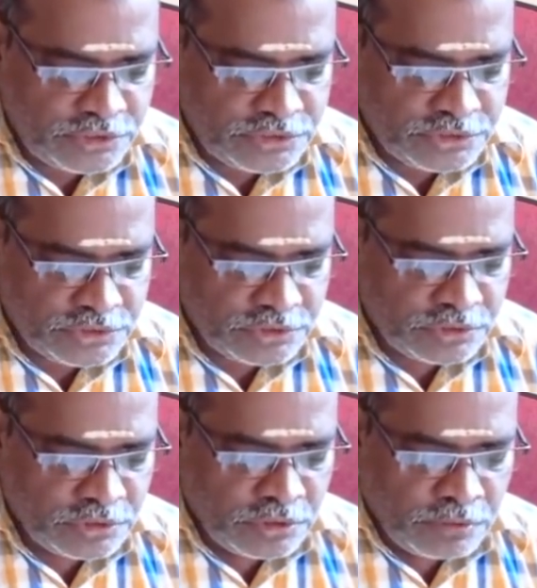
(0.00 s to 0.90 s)
these
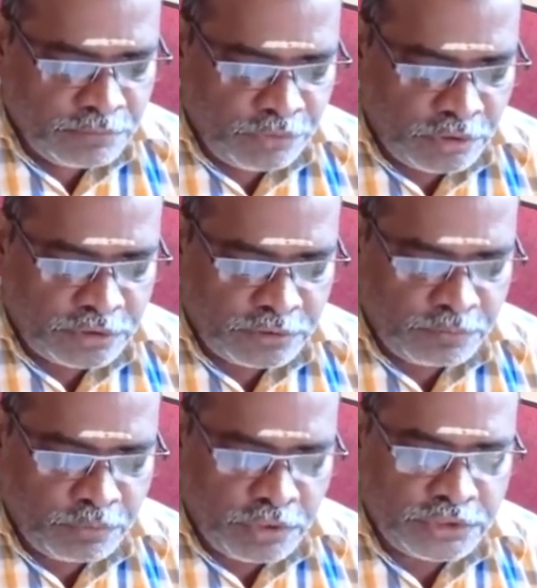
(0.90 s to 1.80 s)
plotted
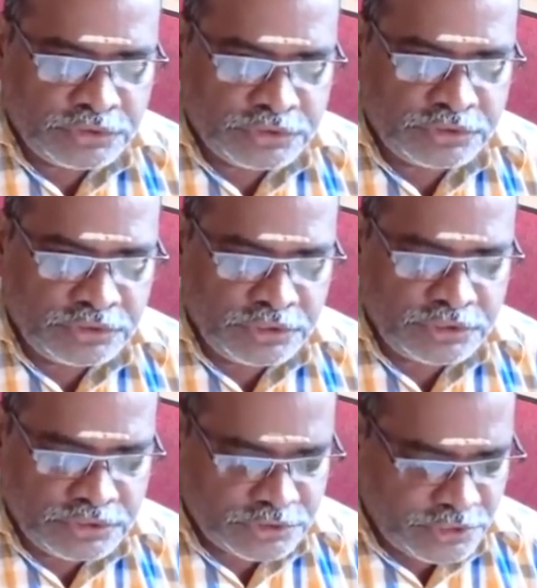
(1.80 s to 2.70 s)
points in
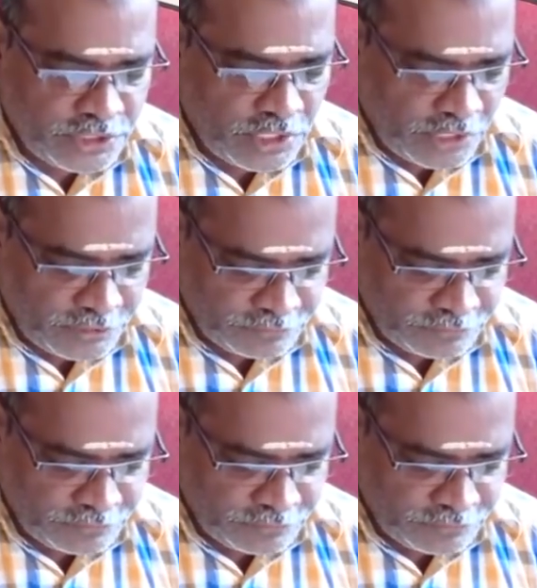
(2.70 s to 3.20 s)
a straight line.